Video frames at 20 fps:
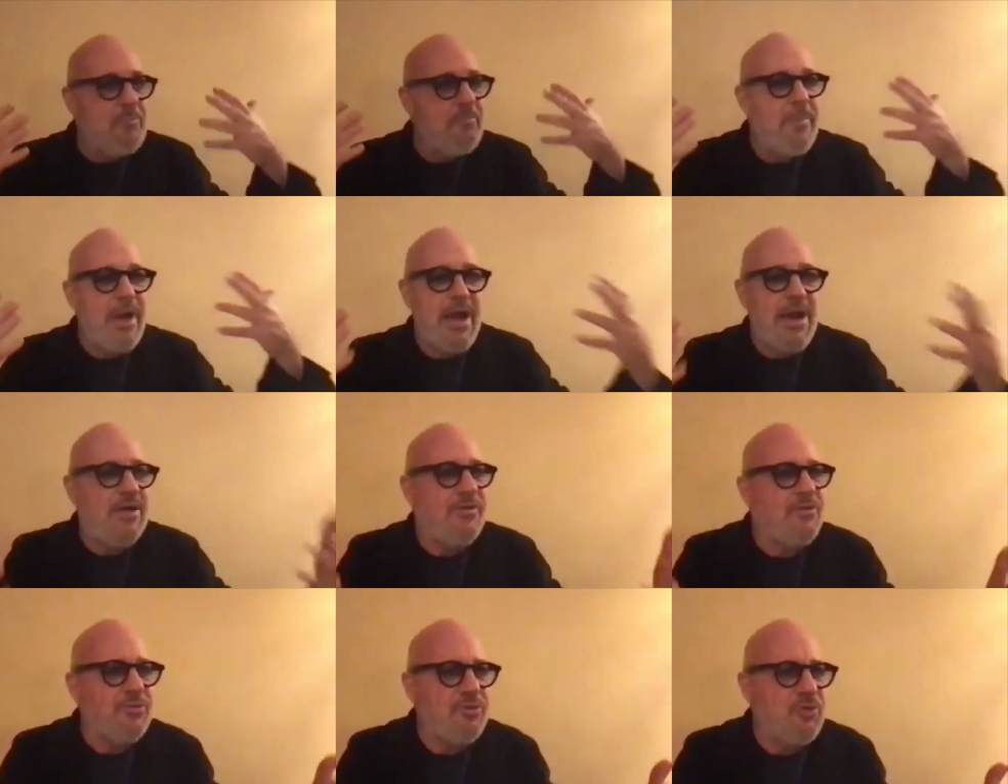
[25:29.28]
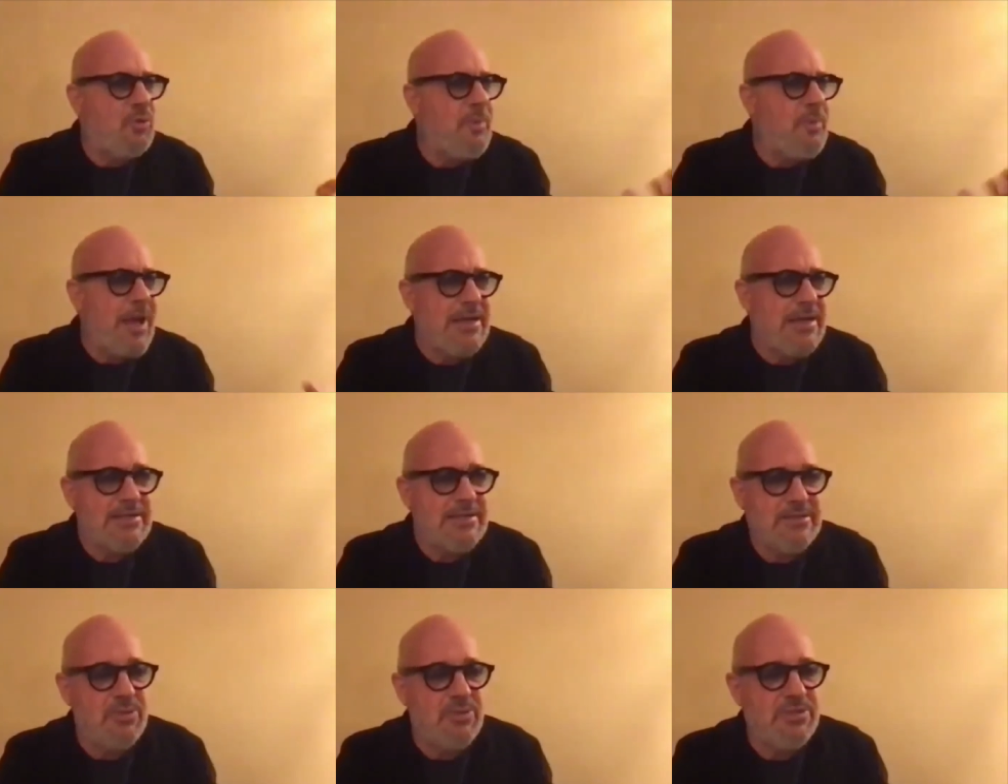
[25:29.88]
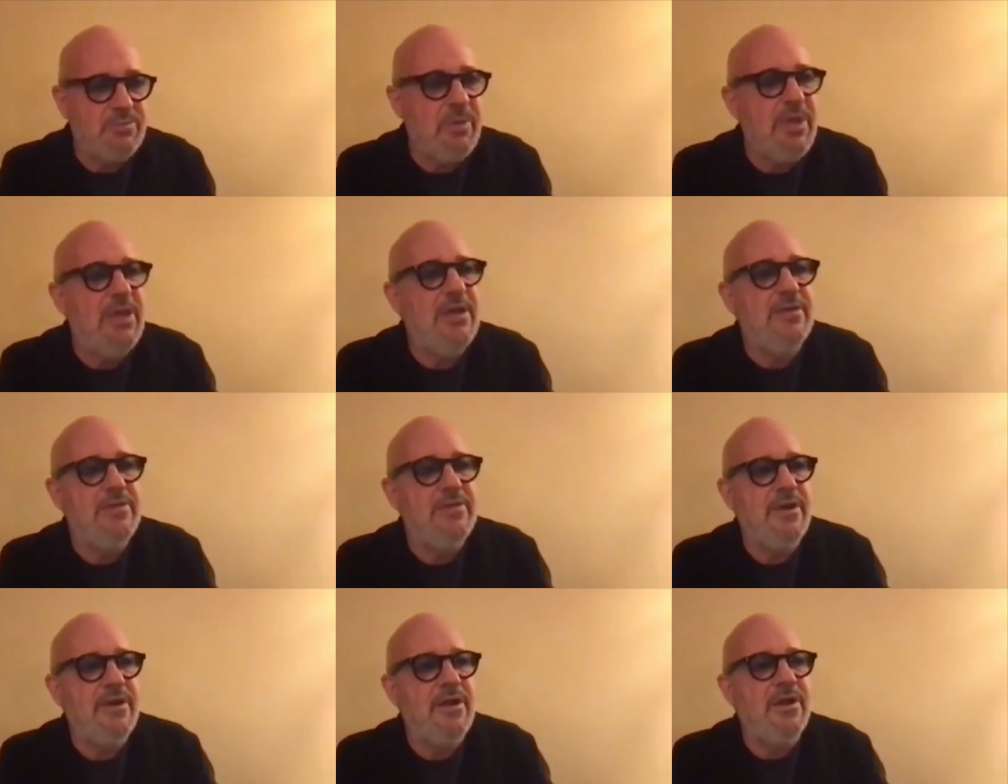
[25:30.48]
month, 2 months we
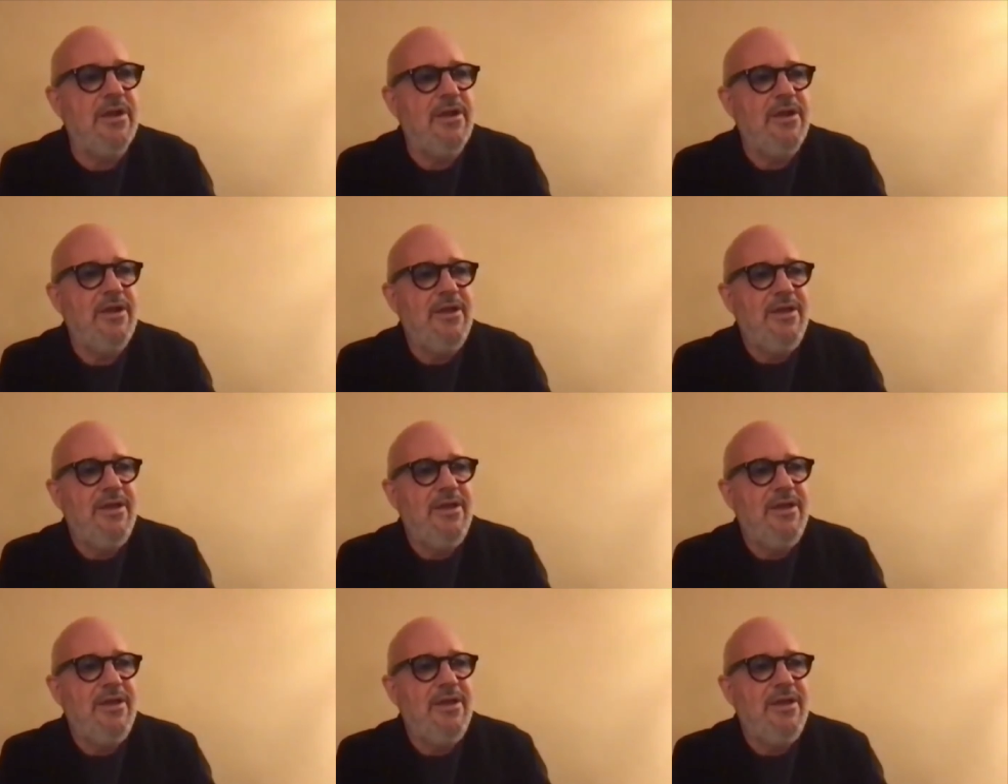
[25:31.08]
spent there.